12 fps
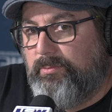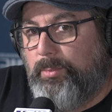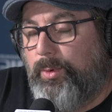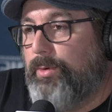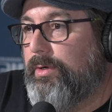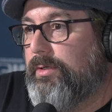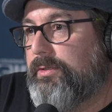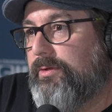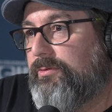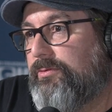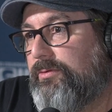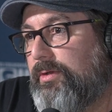important,
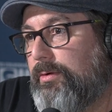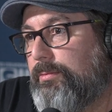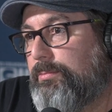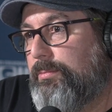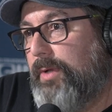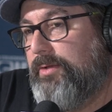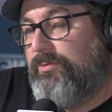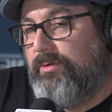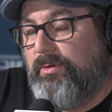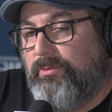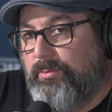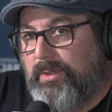because as
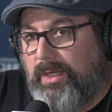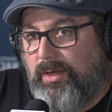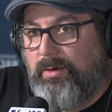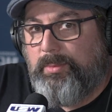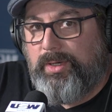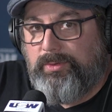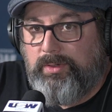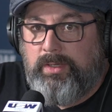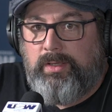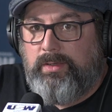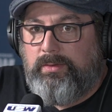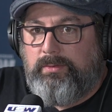unions, we care about
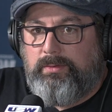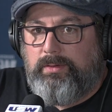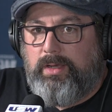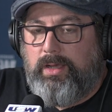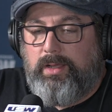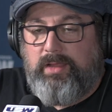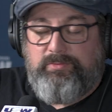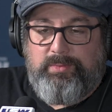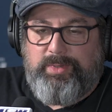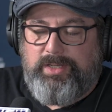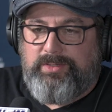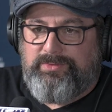
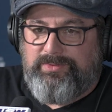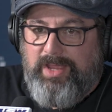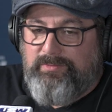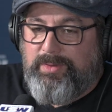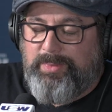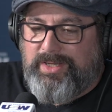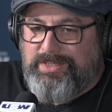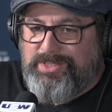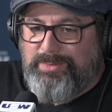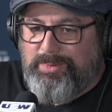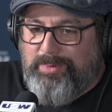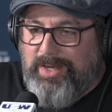everybody's
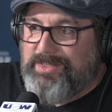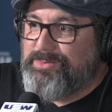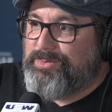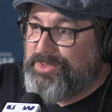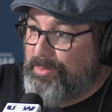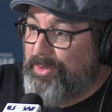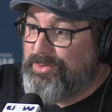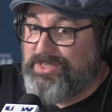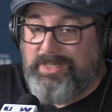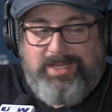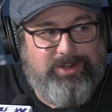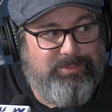human rights. We're supposed
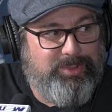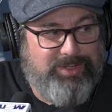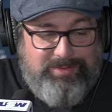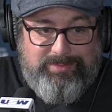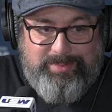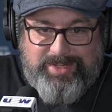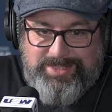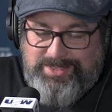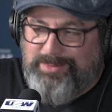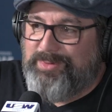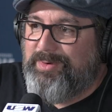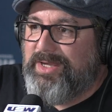to care about everybody's
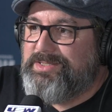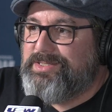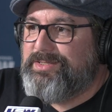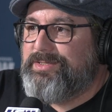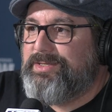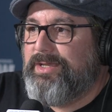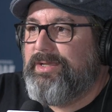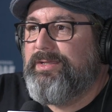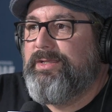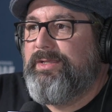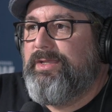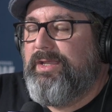human rights, and
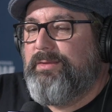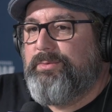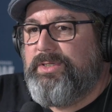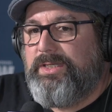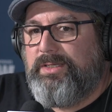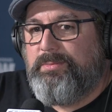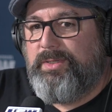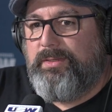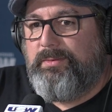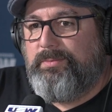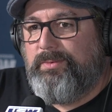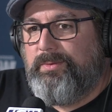we need
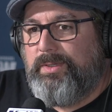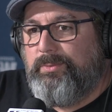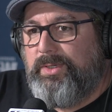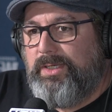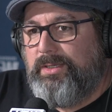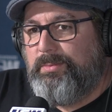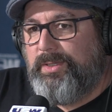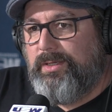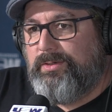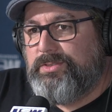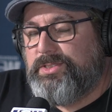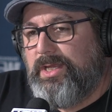to be
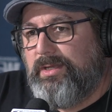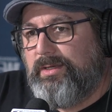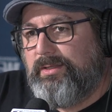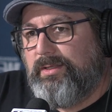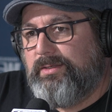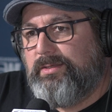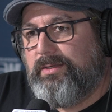understanding